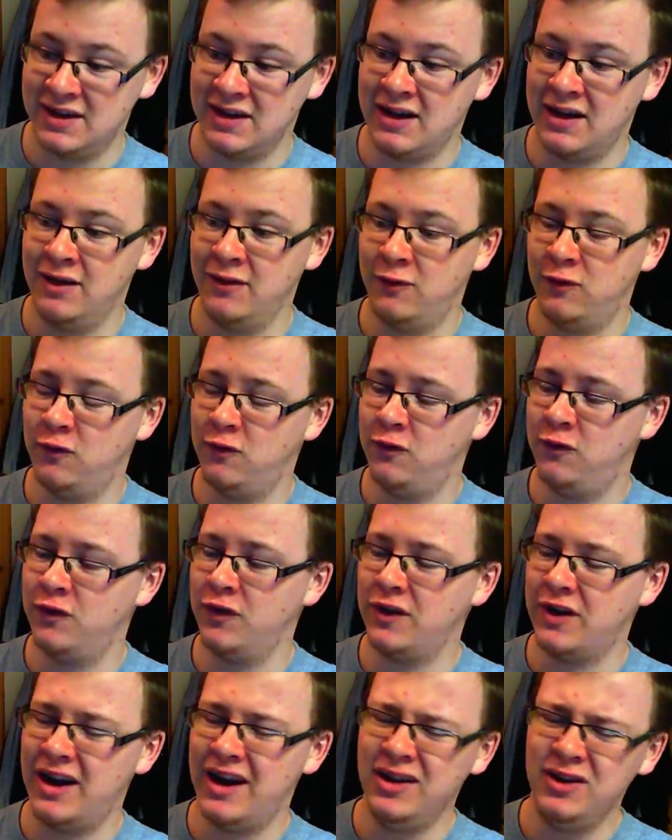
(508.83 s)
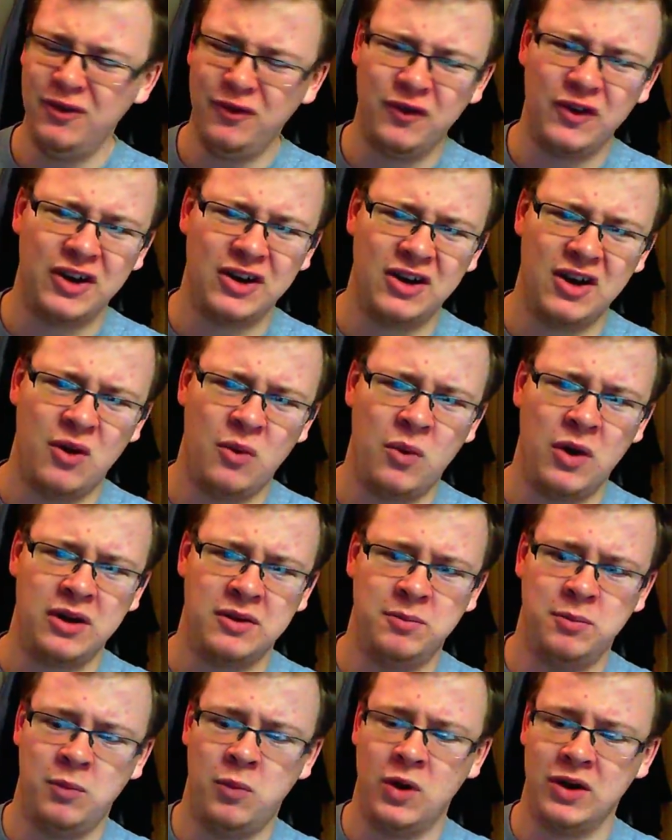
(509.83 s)
I've kind of figured out
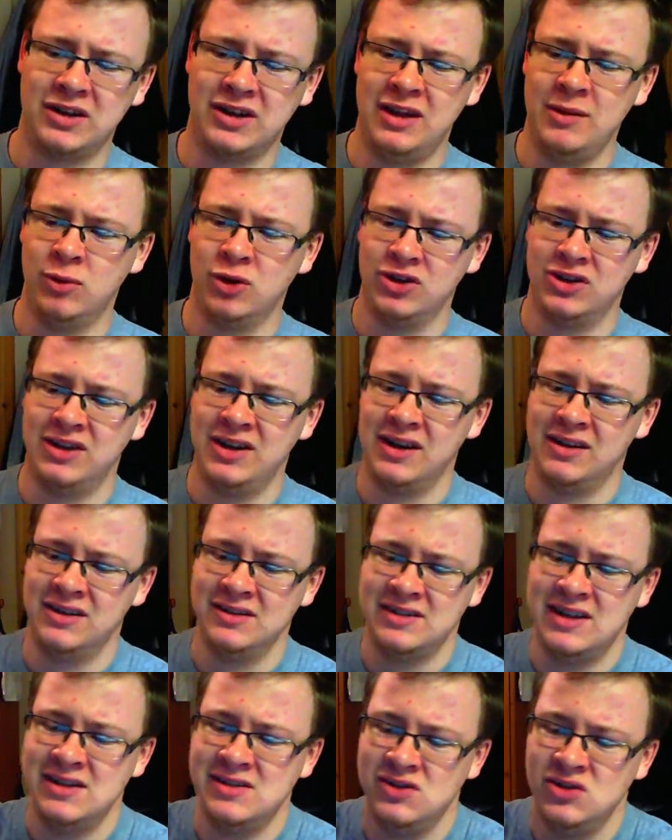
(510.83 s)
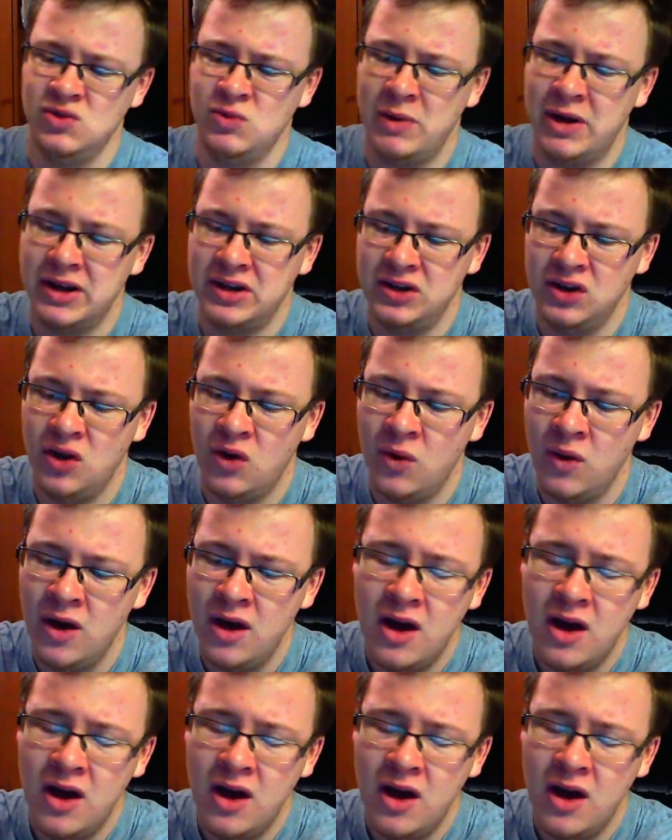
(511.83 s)
what keyboard to get, because as you might know,